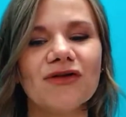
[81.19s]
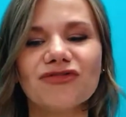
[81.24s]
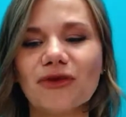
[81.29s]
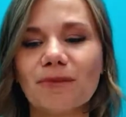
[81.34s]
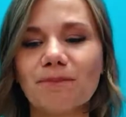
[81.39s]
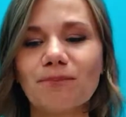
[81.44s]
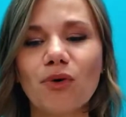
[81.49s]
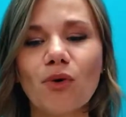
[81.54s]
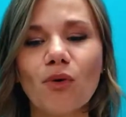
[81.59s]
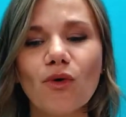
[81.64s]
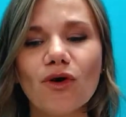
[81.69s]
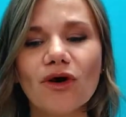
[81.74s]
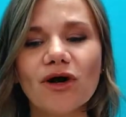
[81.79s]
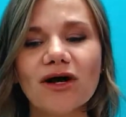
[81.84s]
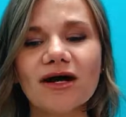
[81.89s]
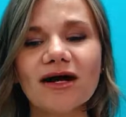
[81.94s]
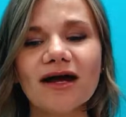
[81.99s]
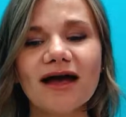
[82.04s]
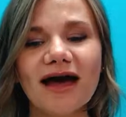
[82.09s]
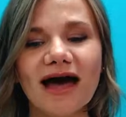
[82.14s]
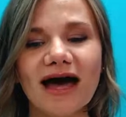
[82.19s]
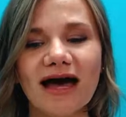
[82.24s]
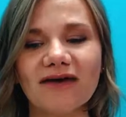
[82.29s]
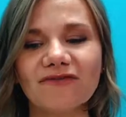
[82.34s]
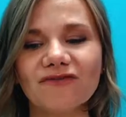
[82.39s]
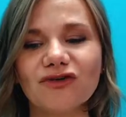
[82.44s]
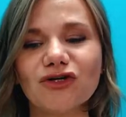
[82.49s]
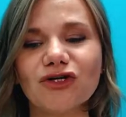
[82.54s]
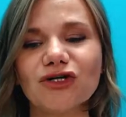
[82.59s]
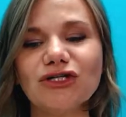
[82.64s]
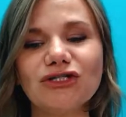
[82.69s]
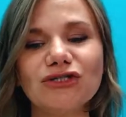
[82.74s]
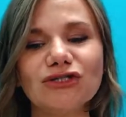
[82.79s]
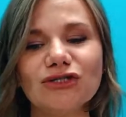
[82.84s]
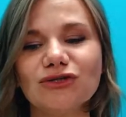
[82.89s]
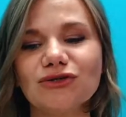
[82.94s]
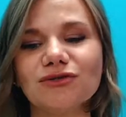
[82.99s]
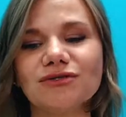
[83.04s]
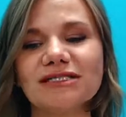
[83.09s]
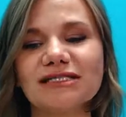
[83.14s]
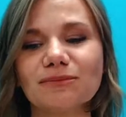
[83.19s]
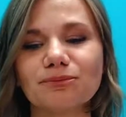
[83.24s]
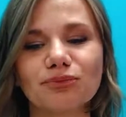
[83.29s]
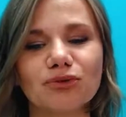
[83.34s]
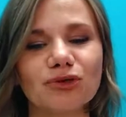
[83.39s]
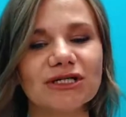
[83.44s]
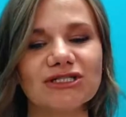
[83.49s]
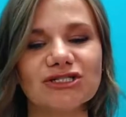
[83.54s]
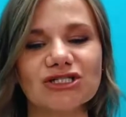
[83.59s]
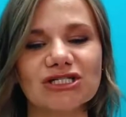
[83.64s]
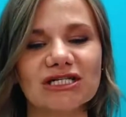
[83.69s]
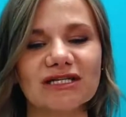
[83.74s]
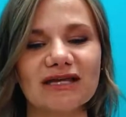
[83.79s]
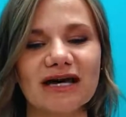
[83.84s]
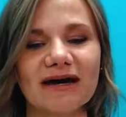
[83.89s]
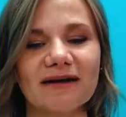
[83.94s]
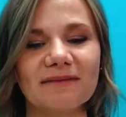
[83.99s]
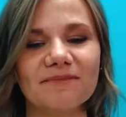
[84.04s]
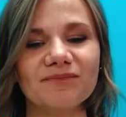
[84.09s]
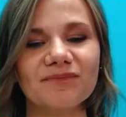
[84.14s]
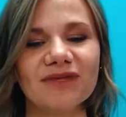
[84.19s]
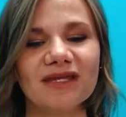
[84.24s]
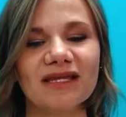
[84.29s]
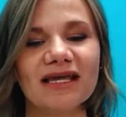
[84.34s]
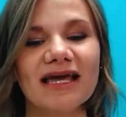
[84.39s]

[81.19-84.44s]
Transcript: the poor have good news preached to them,